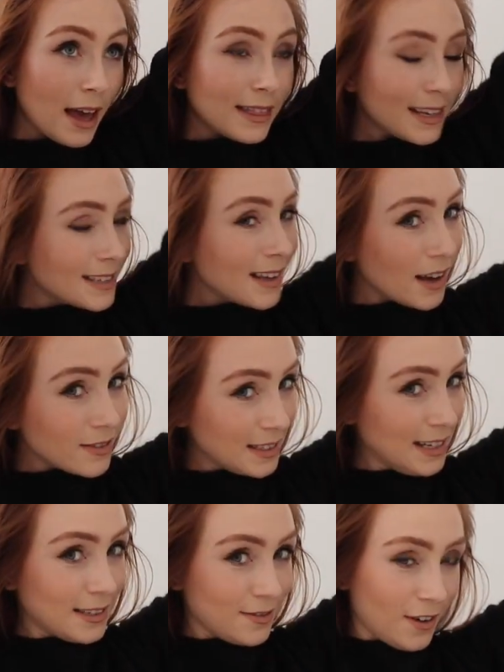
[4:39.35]
this
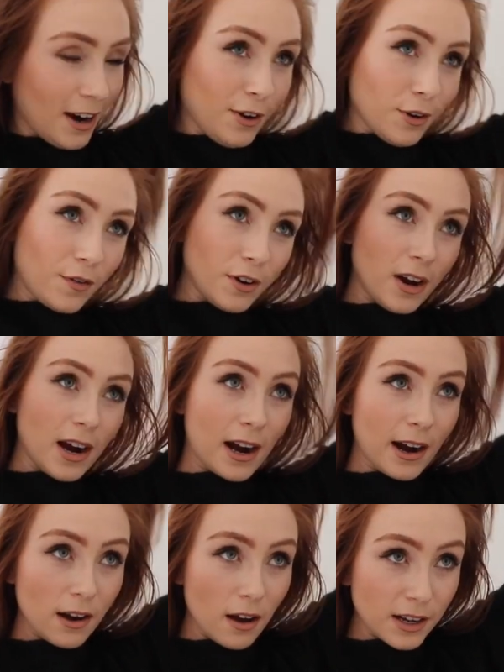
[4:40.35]
obviously isn't very good for your
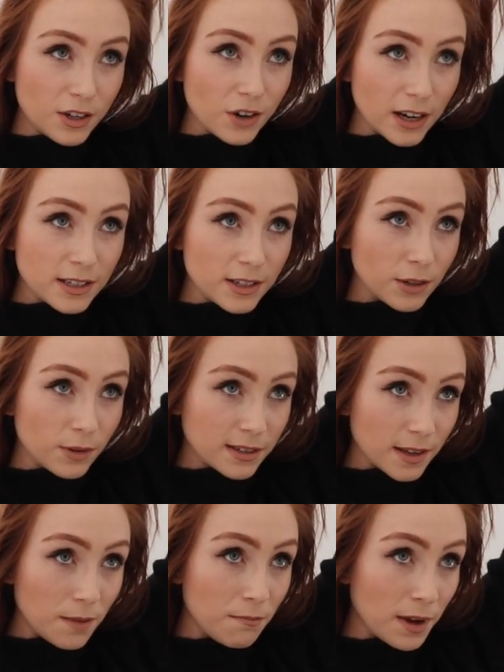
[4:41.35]
hair, and I try to do
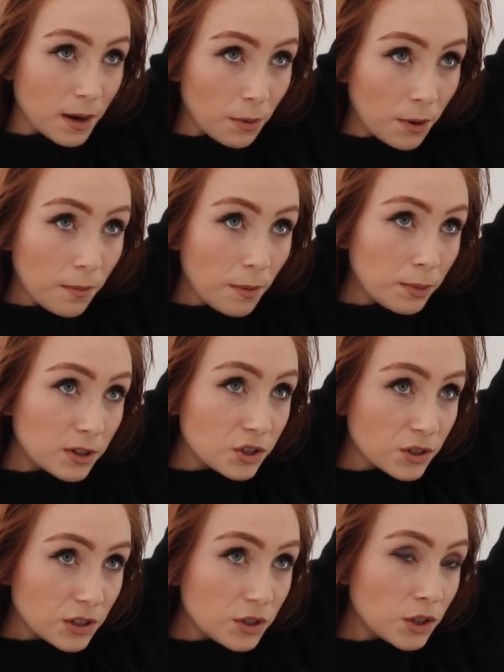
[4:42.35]
this at a minimum, but
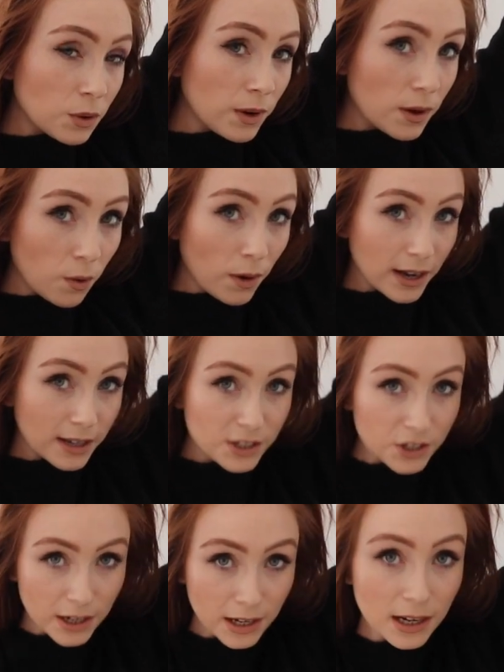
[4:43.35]
just do it
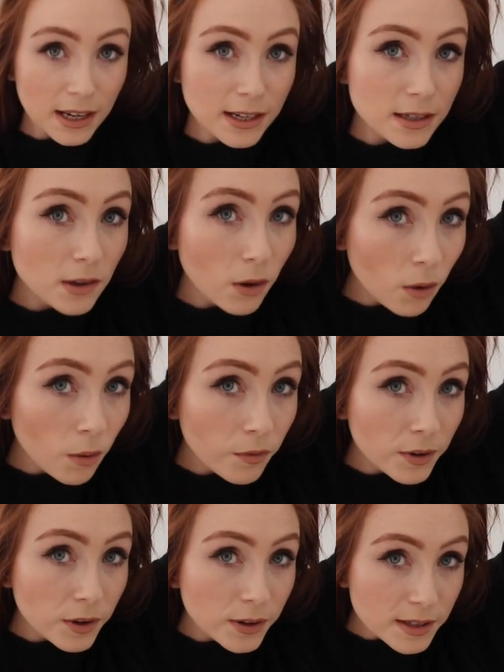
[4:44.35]
quite gently. So
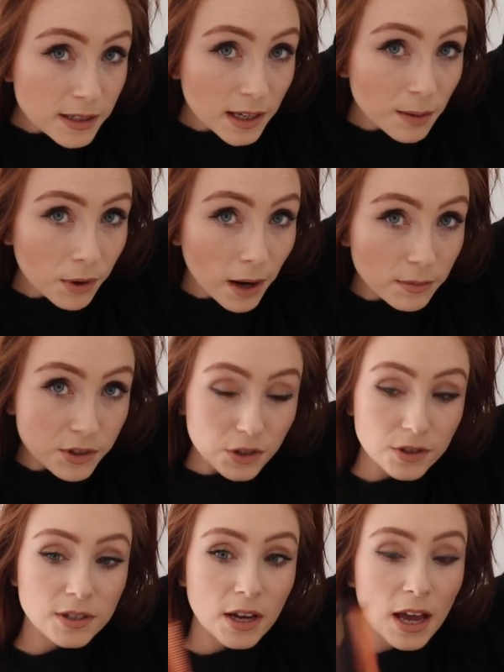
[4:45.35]
hopefully you can see, but I'm
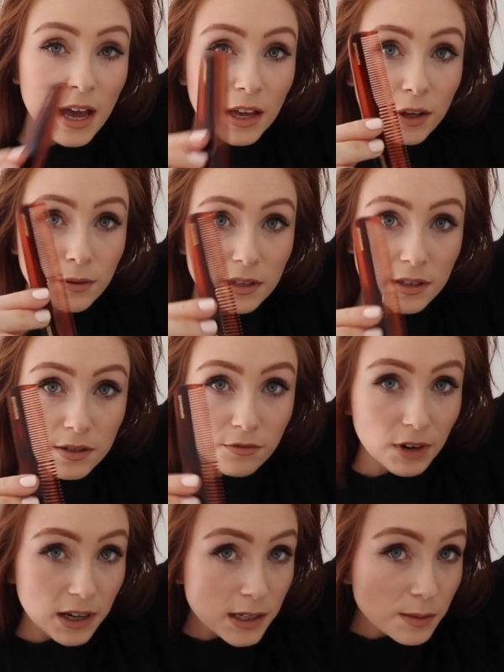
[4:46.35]
just using this
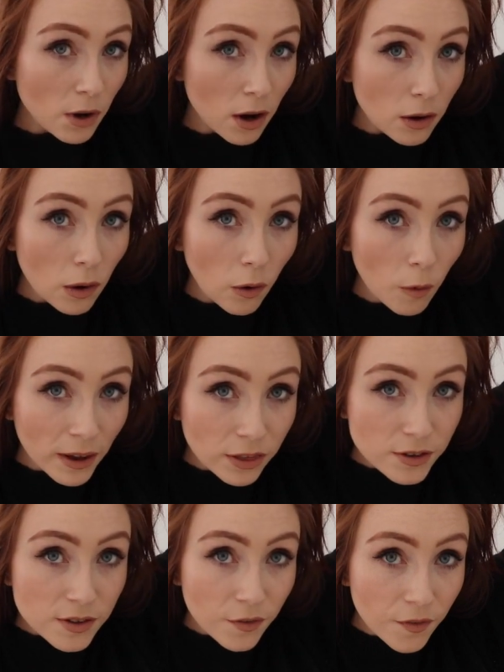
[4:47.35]
really small comb and
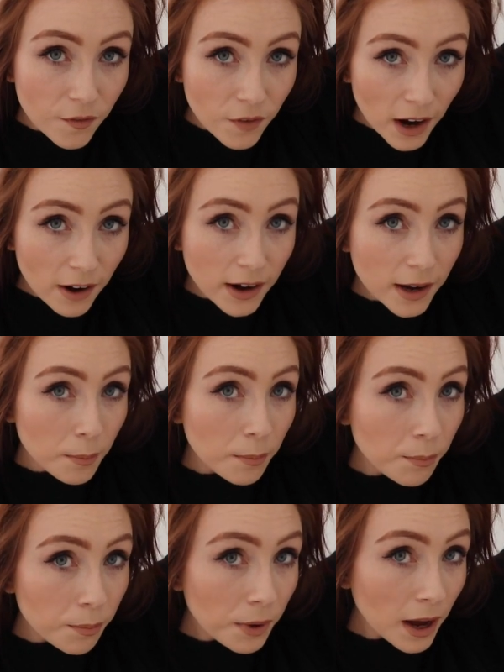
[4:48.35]
just the very
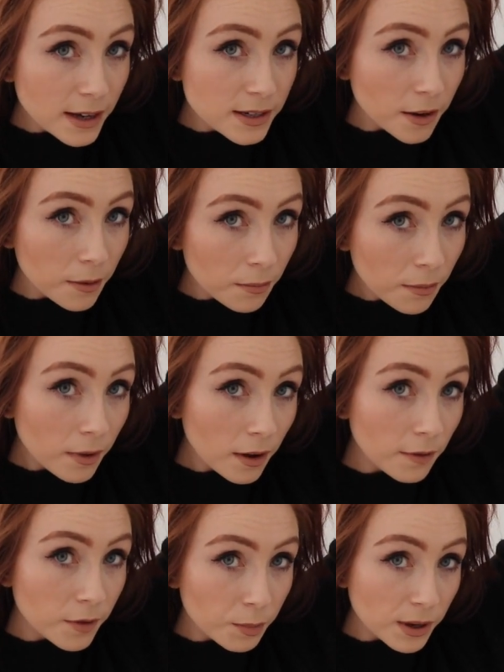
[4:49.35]
bottom
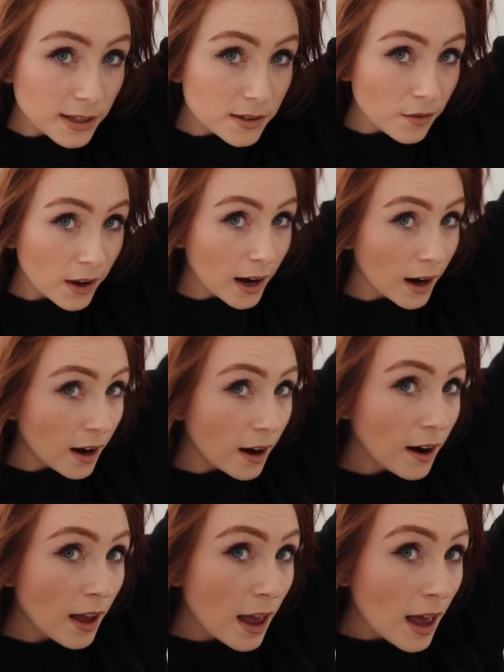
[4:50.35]
of the piece of
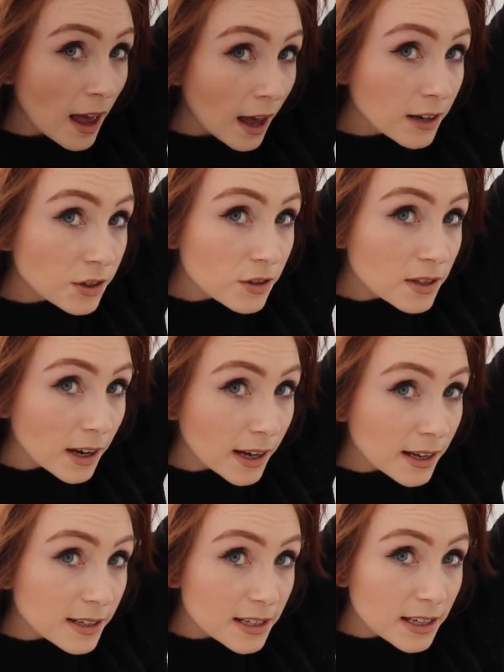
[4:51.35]
hair, and just
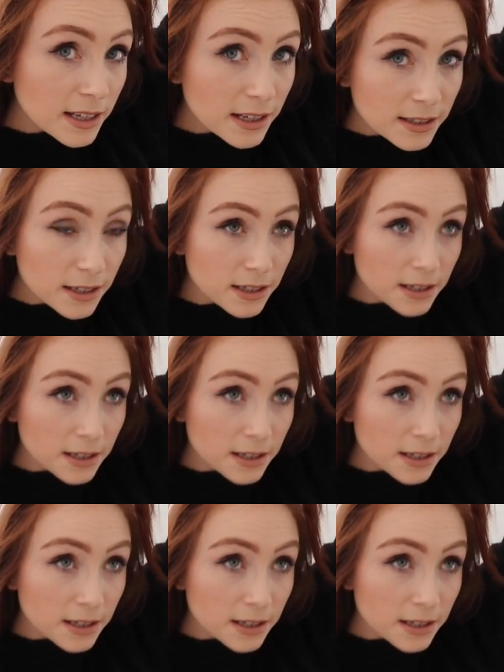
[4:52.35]
like tease it